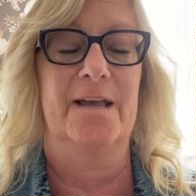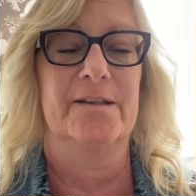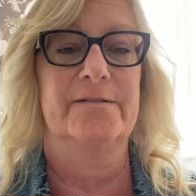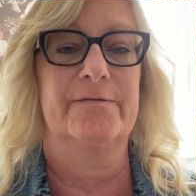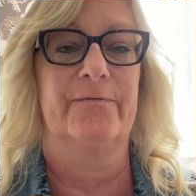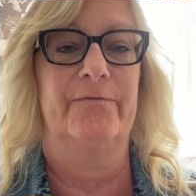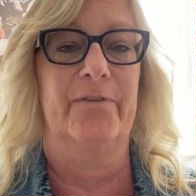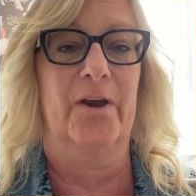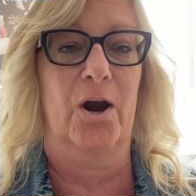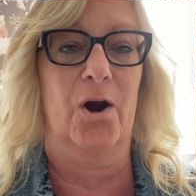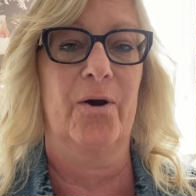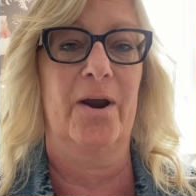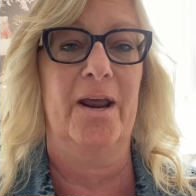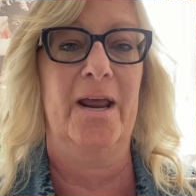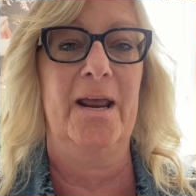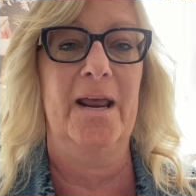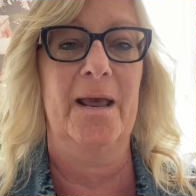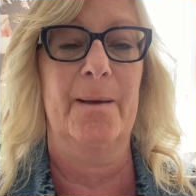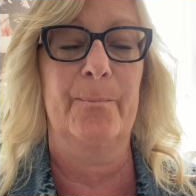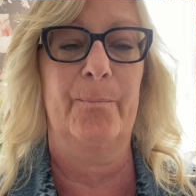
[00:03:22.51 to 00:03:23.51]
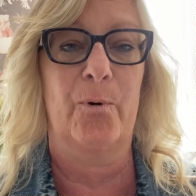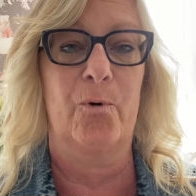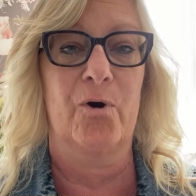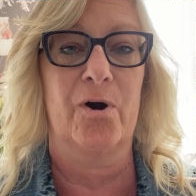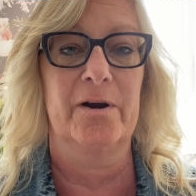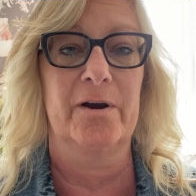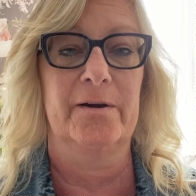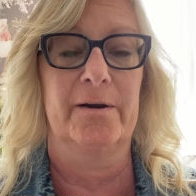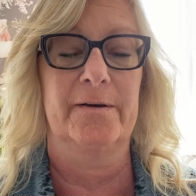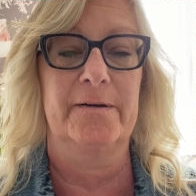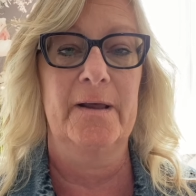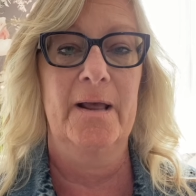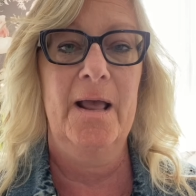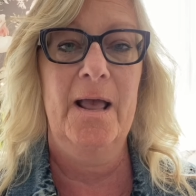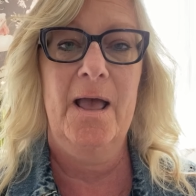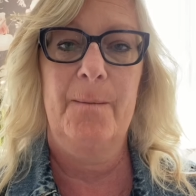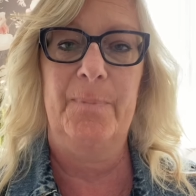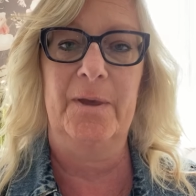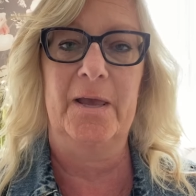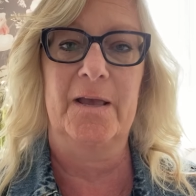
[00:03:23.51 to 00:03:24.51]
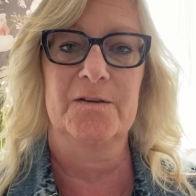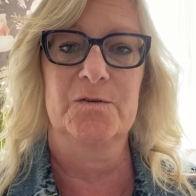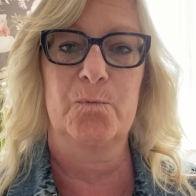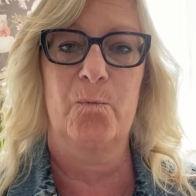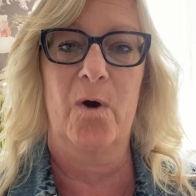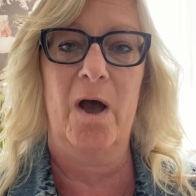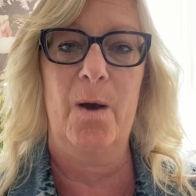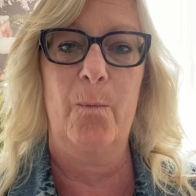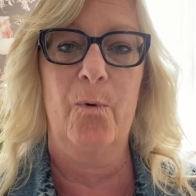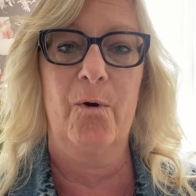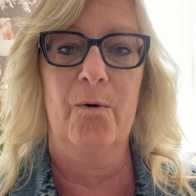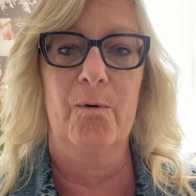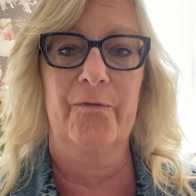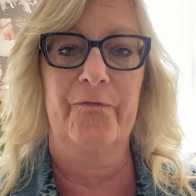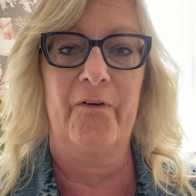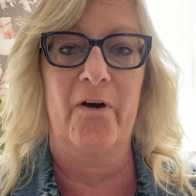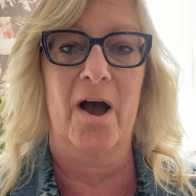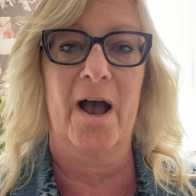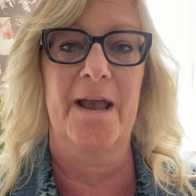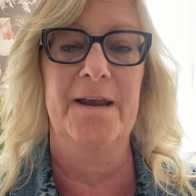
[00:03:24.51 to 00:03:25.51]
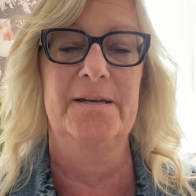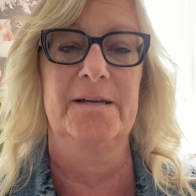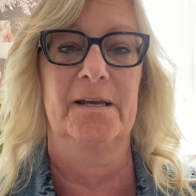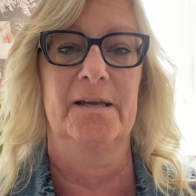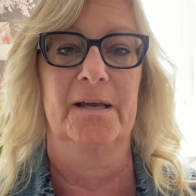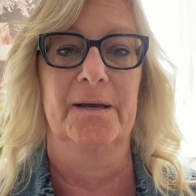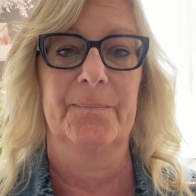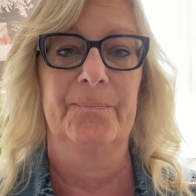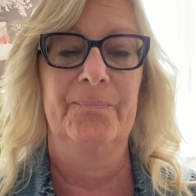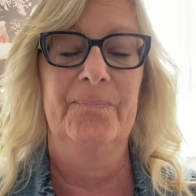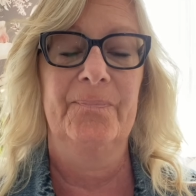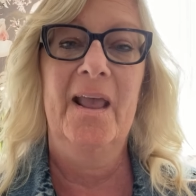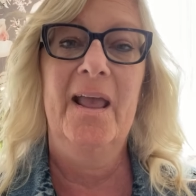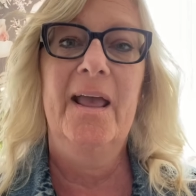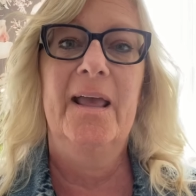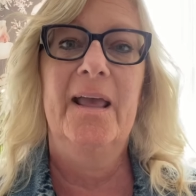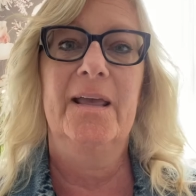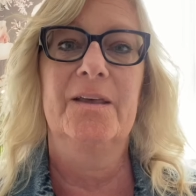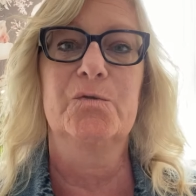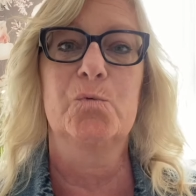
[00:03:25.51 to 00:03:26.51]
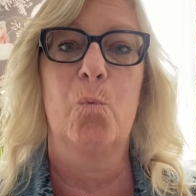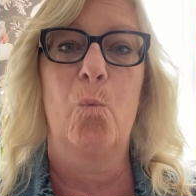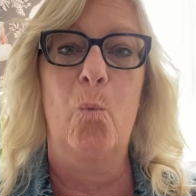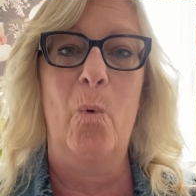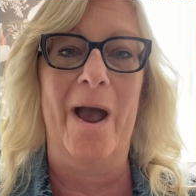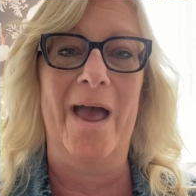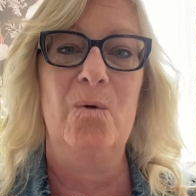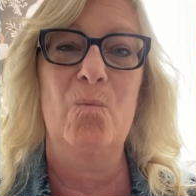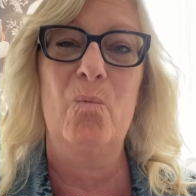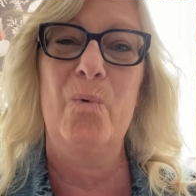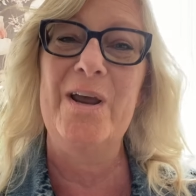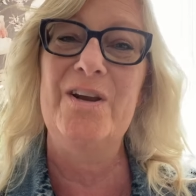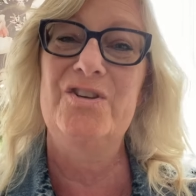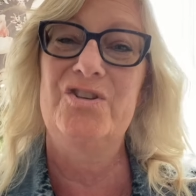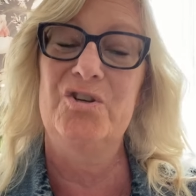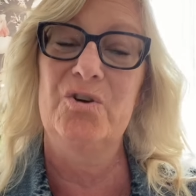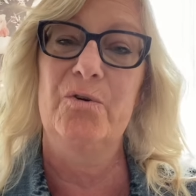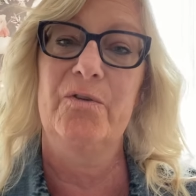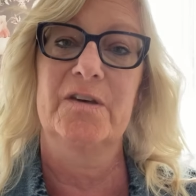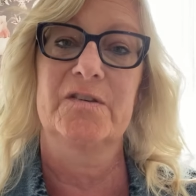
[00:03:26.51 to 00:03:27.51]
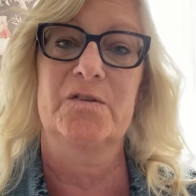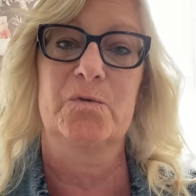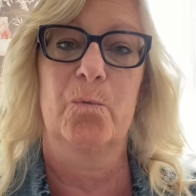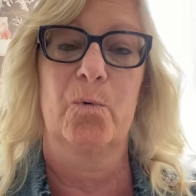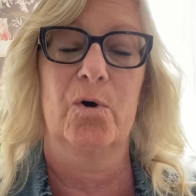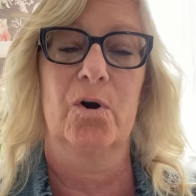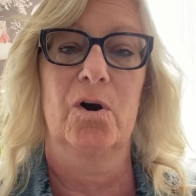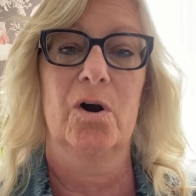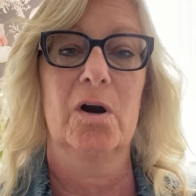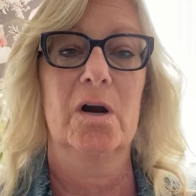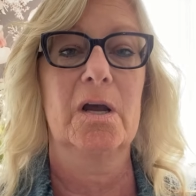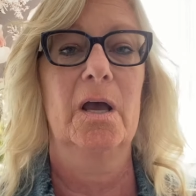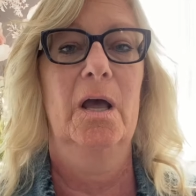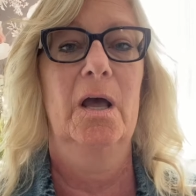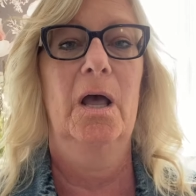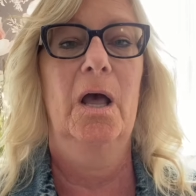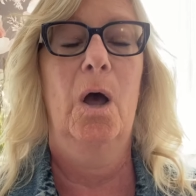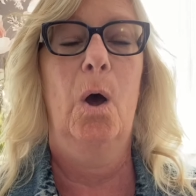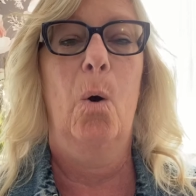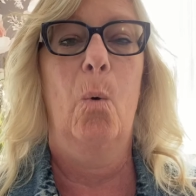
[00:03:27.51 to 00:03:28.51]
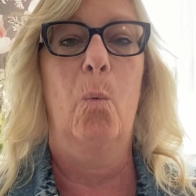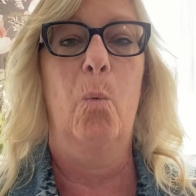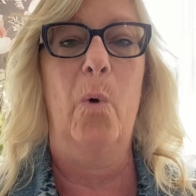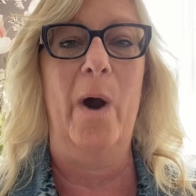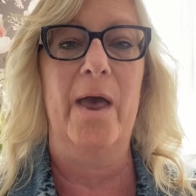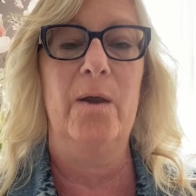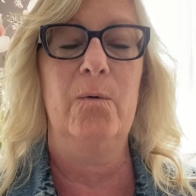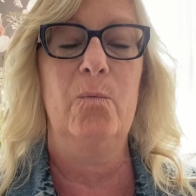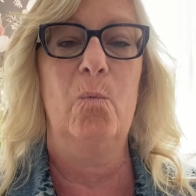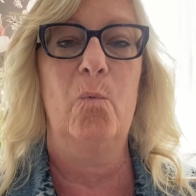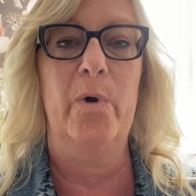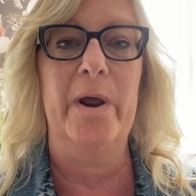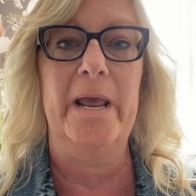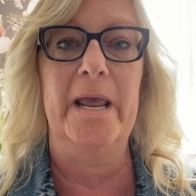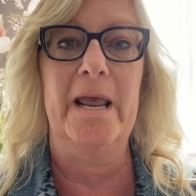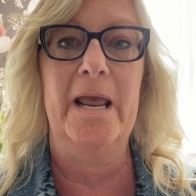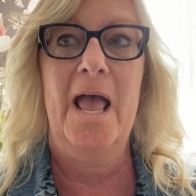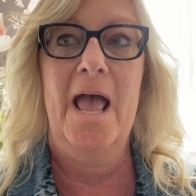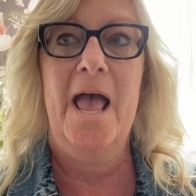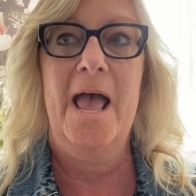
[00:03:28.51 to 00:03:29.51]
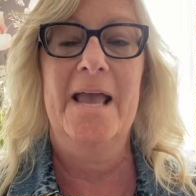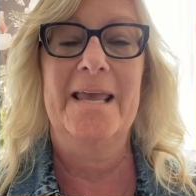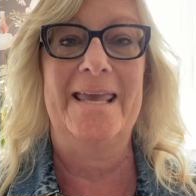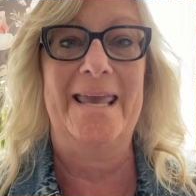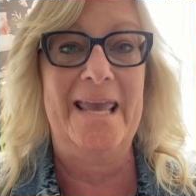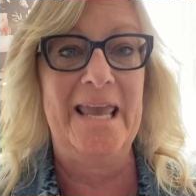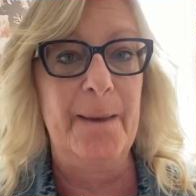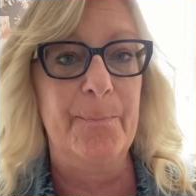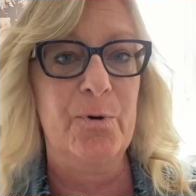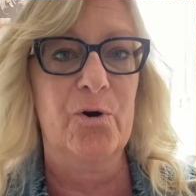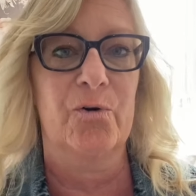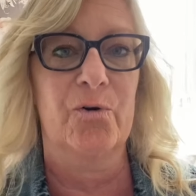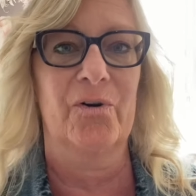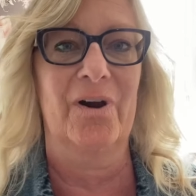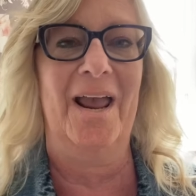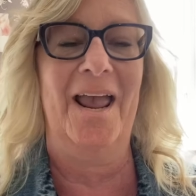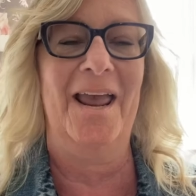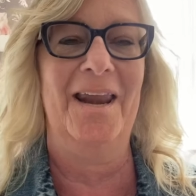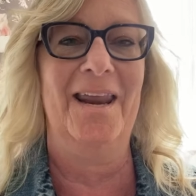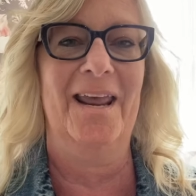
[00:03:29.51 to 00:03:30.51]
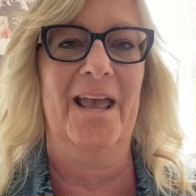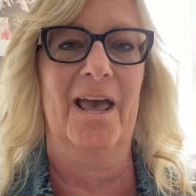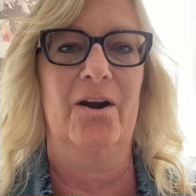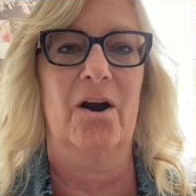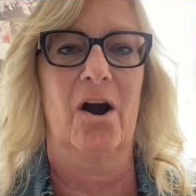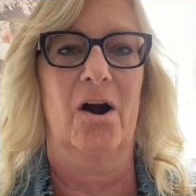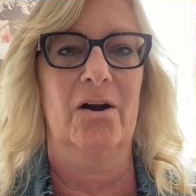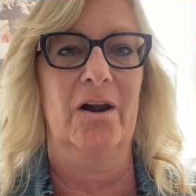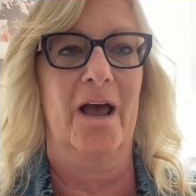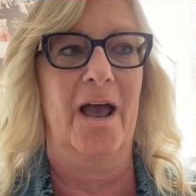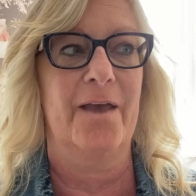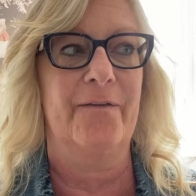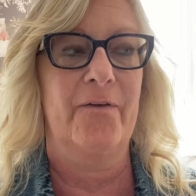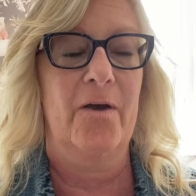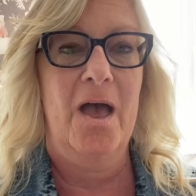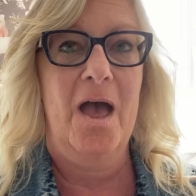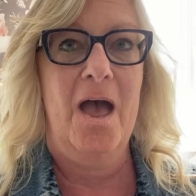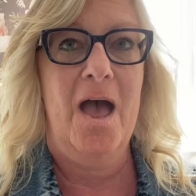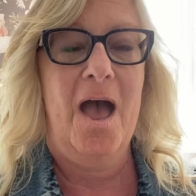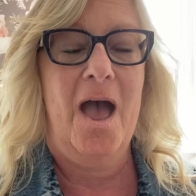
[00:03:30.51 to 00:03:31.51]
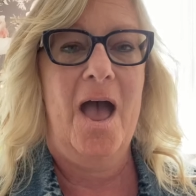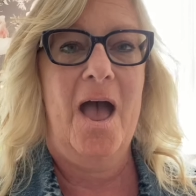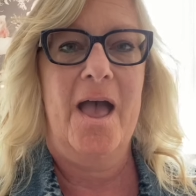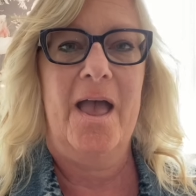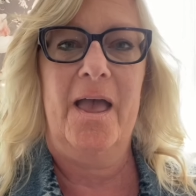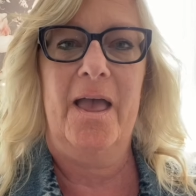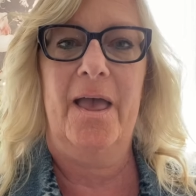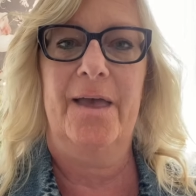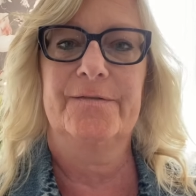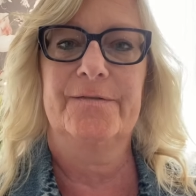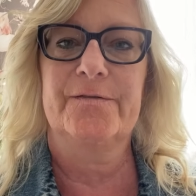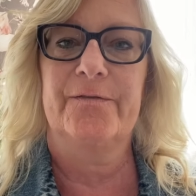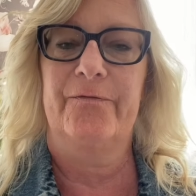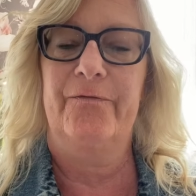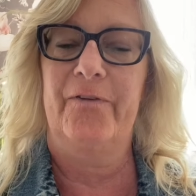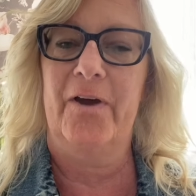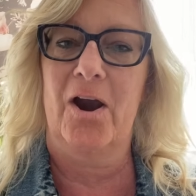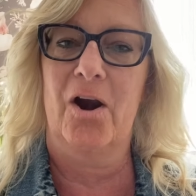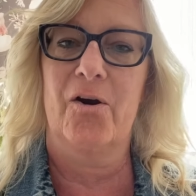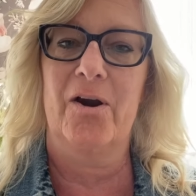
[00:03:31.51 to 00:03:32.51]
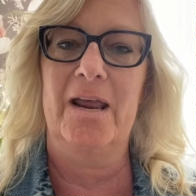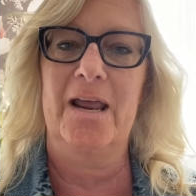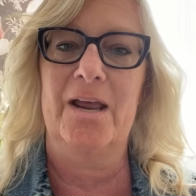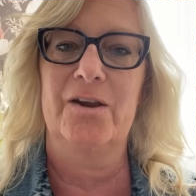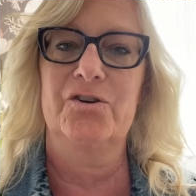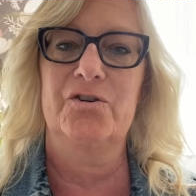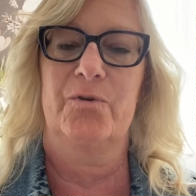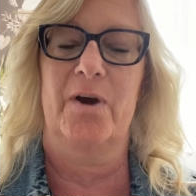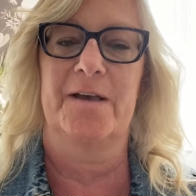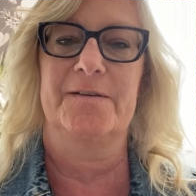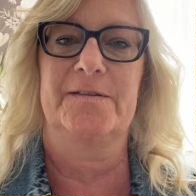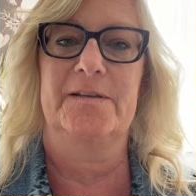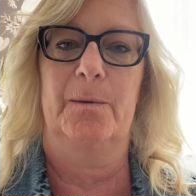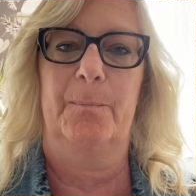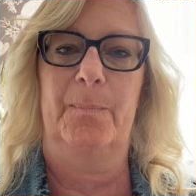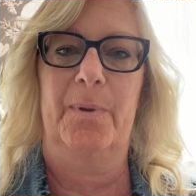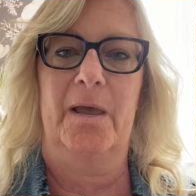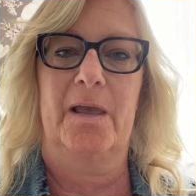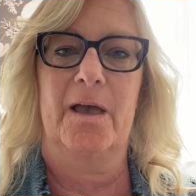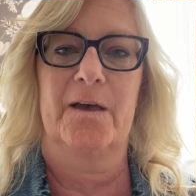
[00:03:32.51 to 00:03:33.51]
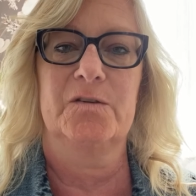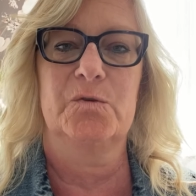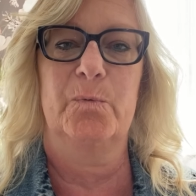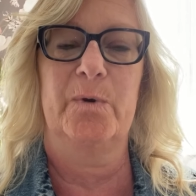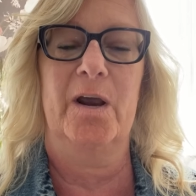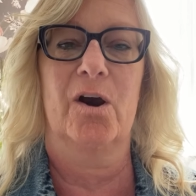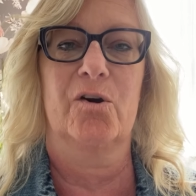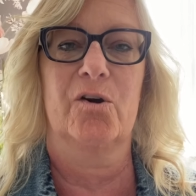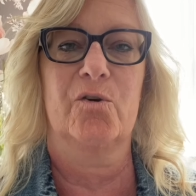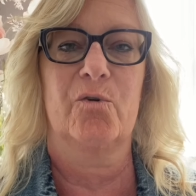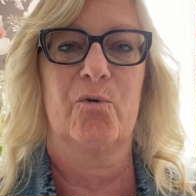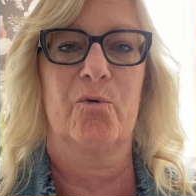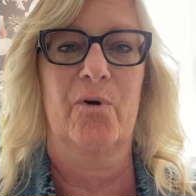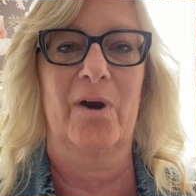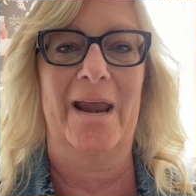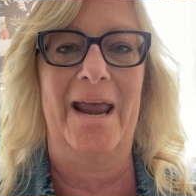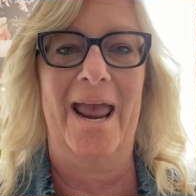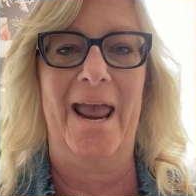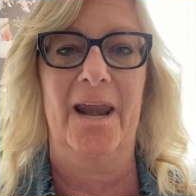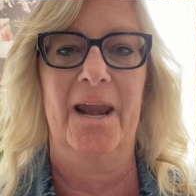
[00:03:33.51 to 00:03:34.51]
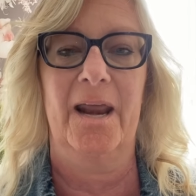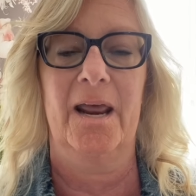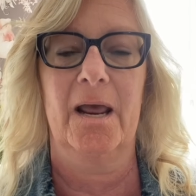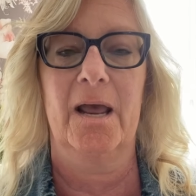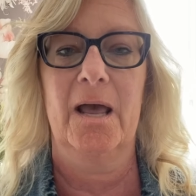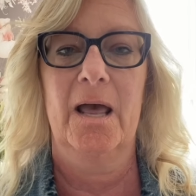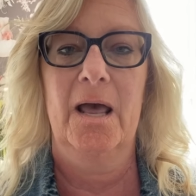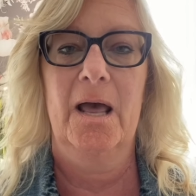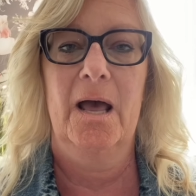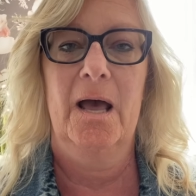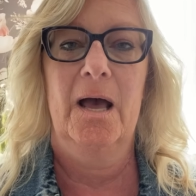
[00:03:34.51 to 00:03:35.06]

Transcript: It's very important because what we're finding is when we do this work, when we keep creating in our life, it's very interesting because we are creating.